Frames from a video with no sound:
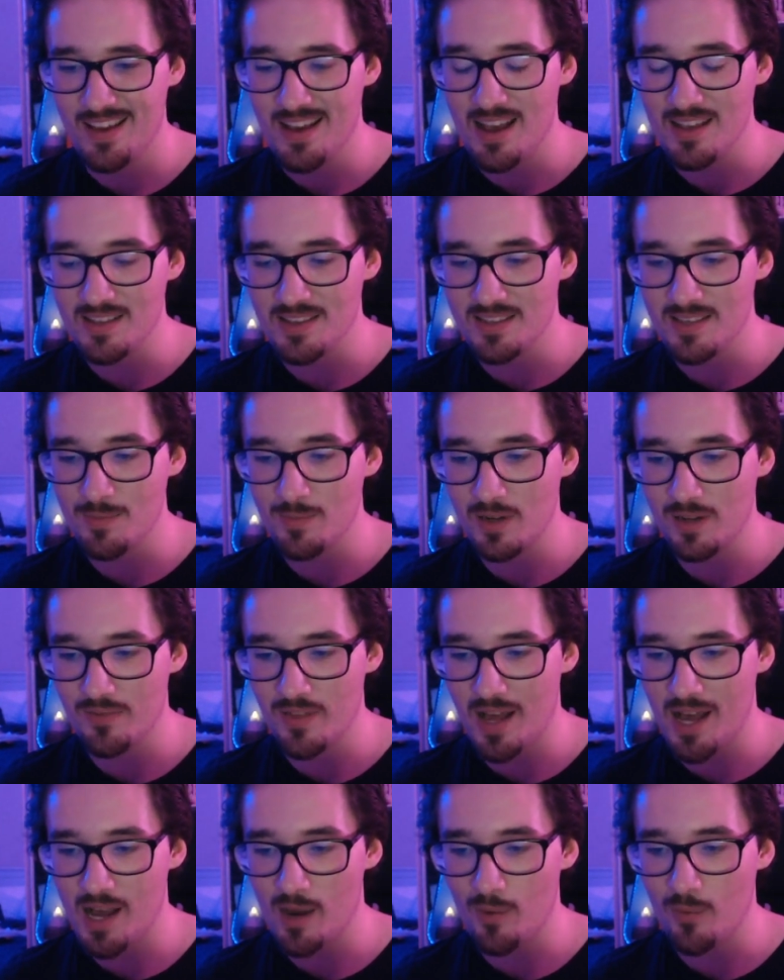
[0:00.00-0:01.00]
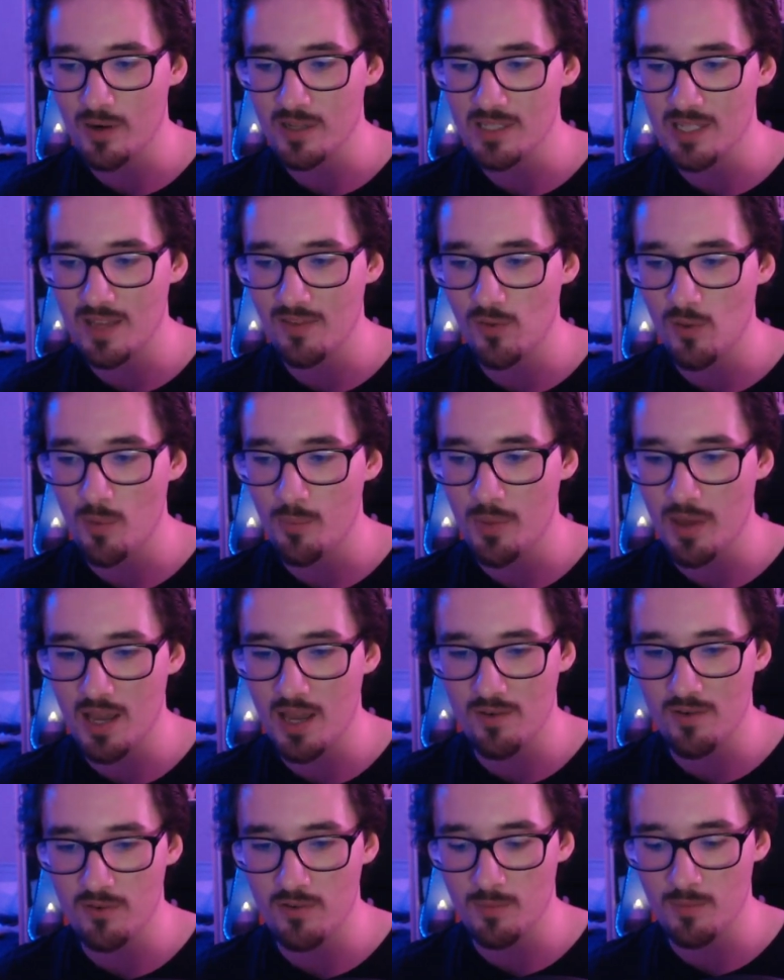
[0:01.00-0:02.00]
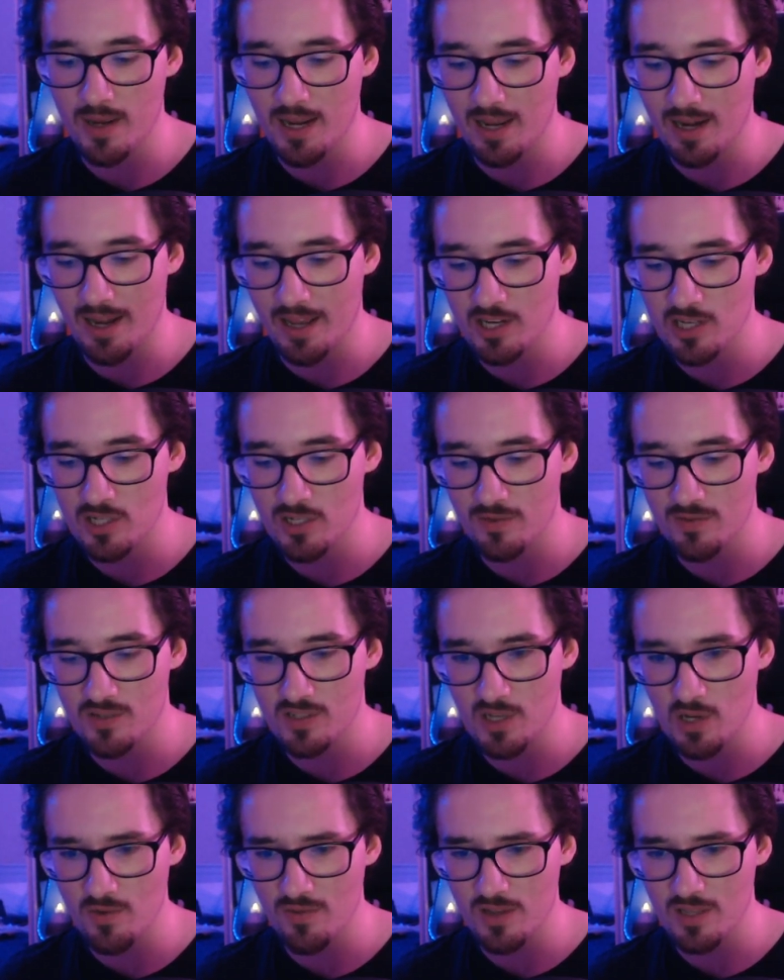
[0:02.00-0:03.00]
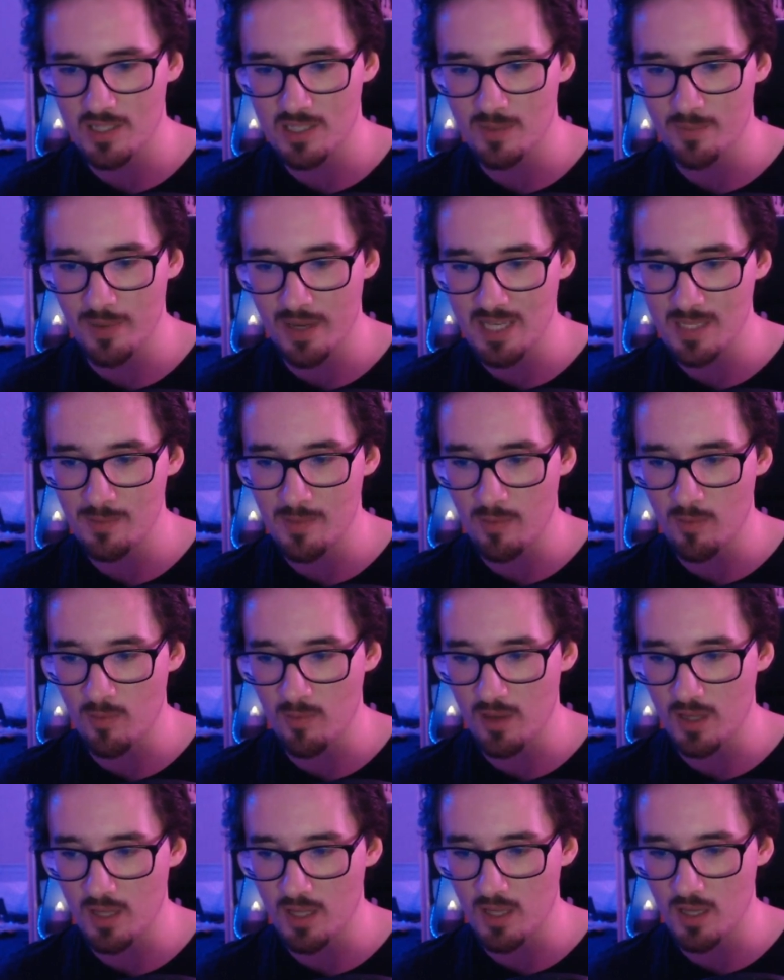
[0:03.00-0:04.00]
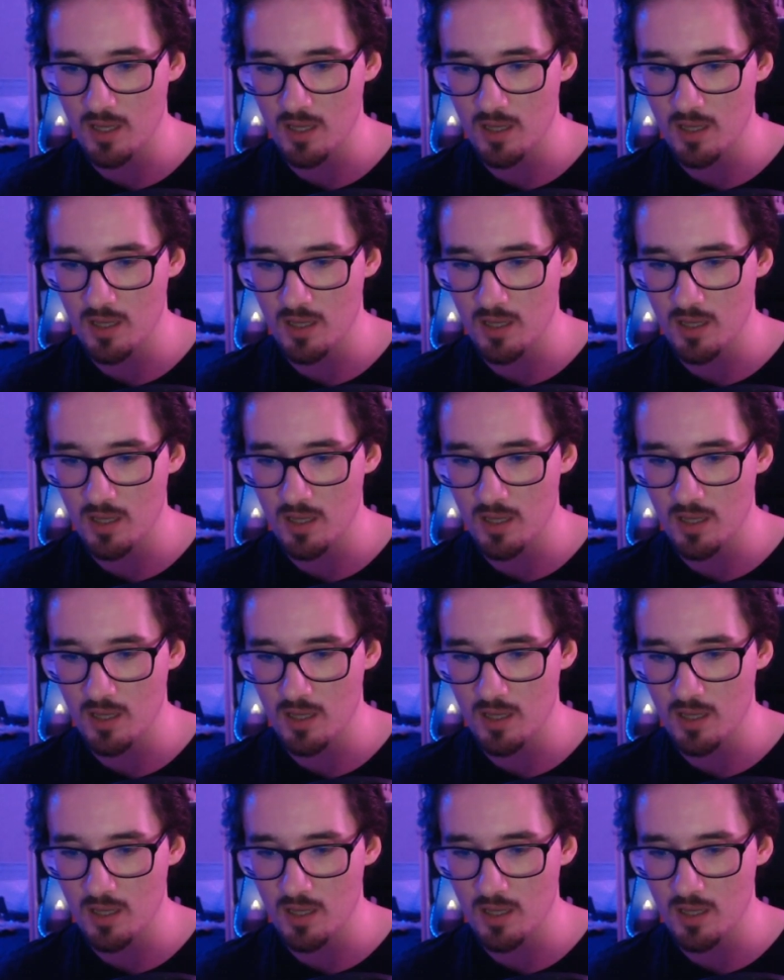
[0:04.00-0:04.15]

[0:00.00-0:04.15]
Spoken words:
As a symbol of that, I wanted to give you a pin from my collection of Soviet space memorabilia.